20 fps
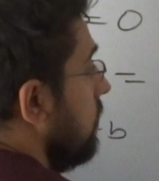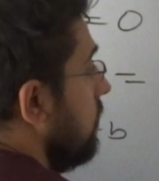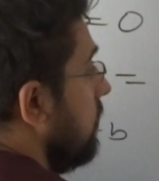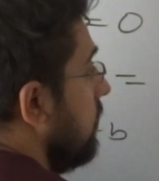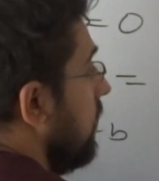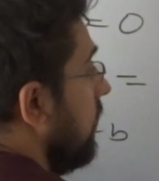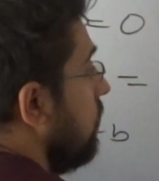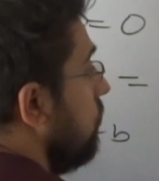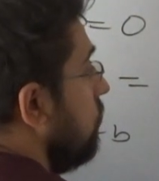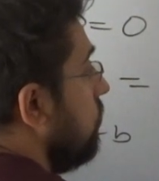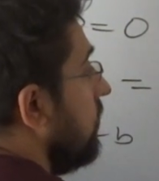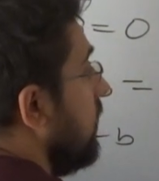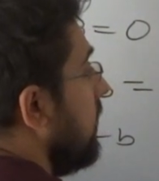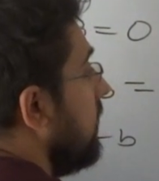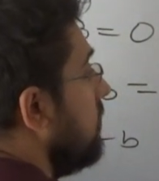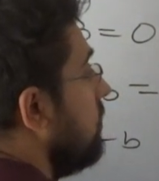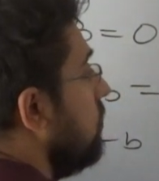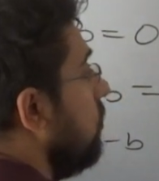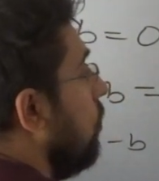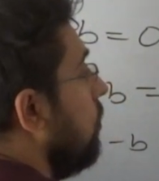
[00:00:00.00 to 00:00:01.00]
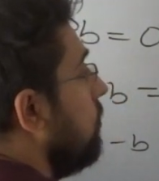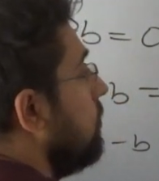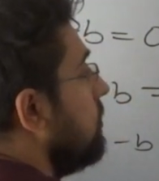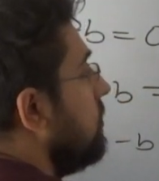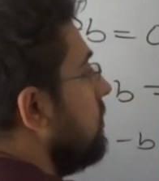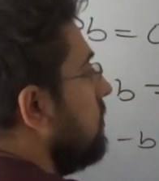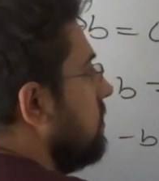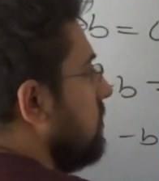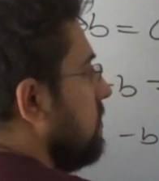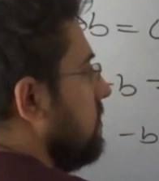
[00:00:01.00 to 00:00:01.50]
That you take the
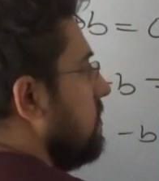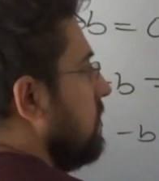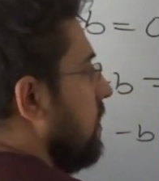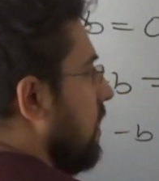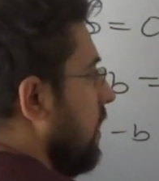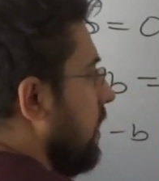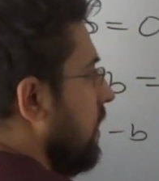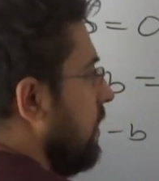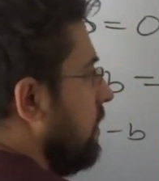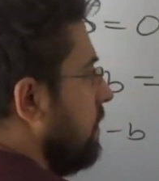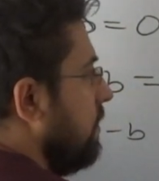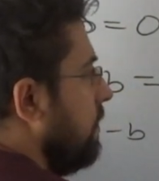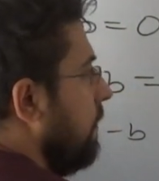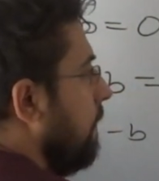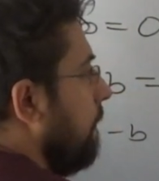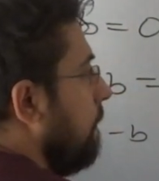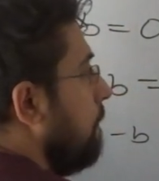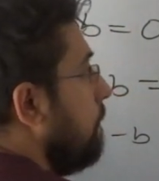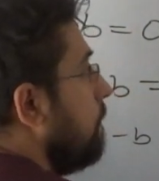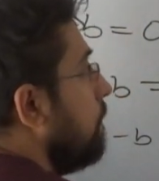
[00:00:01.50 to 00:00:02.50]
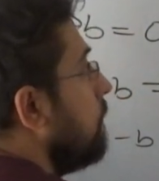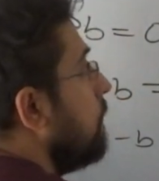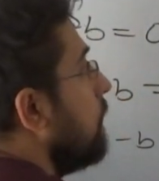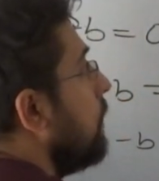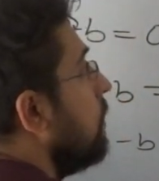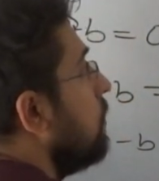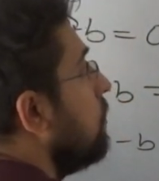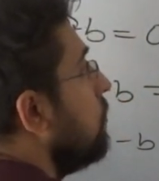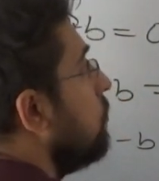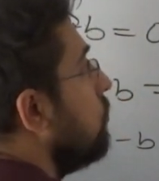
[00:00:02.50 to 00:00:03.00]
opposite sign
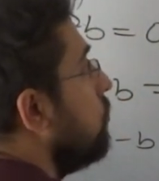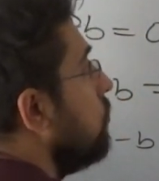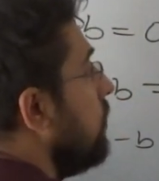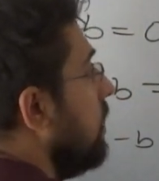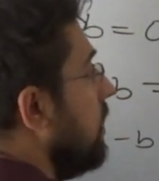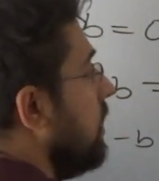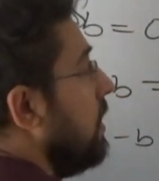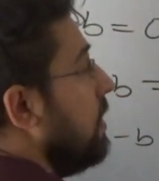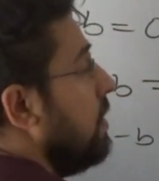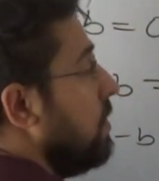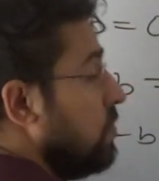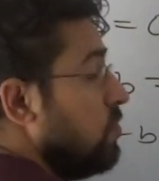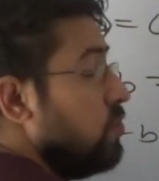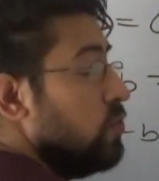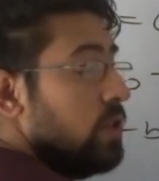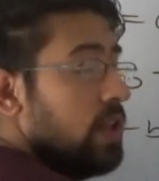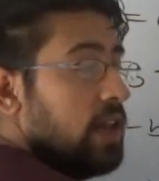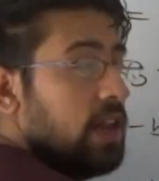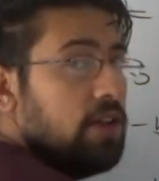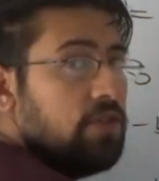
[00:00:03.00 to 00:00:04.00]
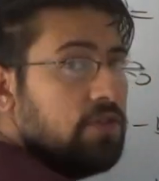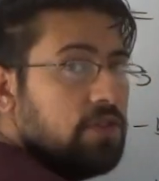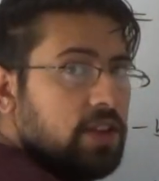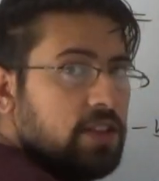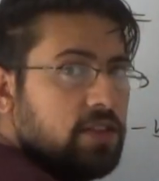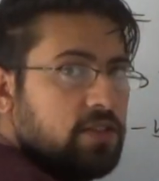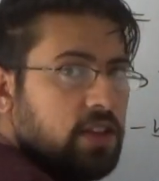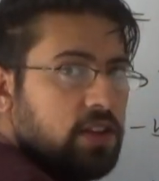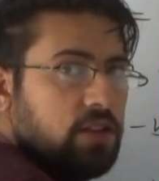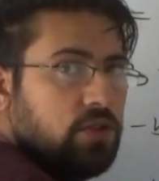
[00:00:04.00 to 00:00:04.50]
to the left
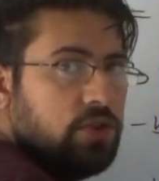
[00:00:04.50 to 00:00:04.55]
hand side.